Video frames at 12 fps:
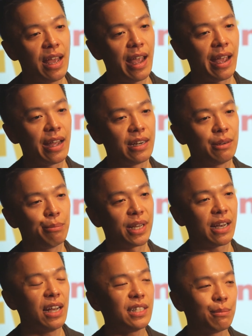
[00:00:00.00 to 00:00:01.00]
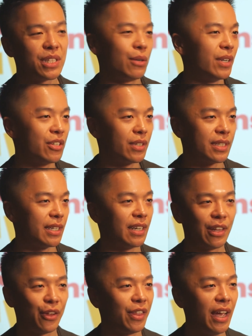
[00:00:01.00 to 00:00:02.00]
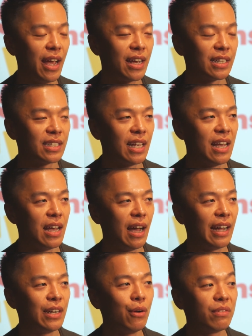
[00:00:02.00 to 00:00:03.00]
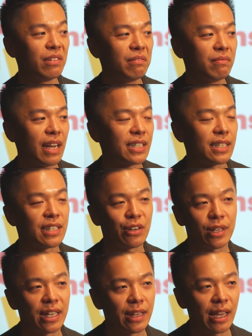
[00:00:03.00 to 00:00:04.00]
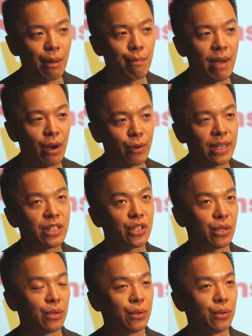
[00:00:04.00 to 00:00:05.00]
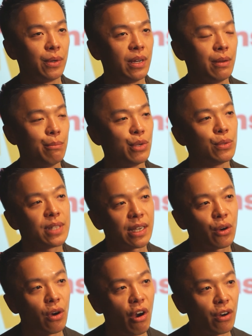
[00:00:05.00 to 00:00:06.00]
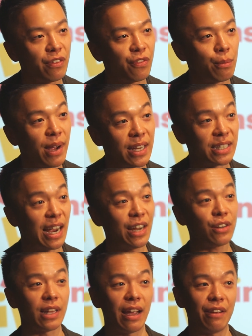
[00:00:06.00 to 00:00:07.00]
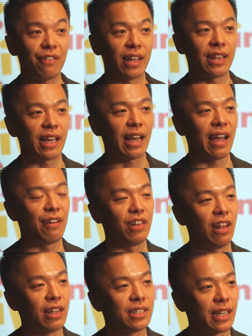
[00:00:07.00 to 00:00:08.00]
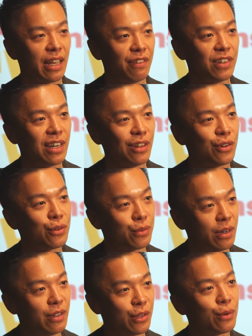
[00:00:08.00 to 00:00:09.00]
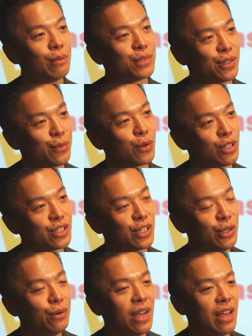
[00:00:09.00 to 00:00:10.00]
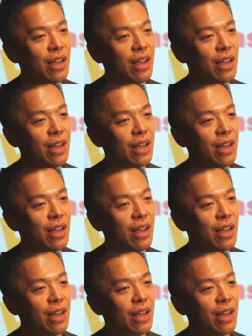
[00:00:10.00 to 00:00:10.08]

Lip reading: And because I'm so interested in other things, I don't necessarily think I'm married to music or art for my entire life. I think I have a lot to give in other realms of the world too.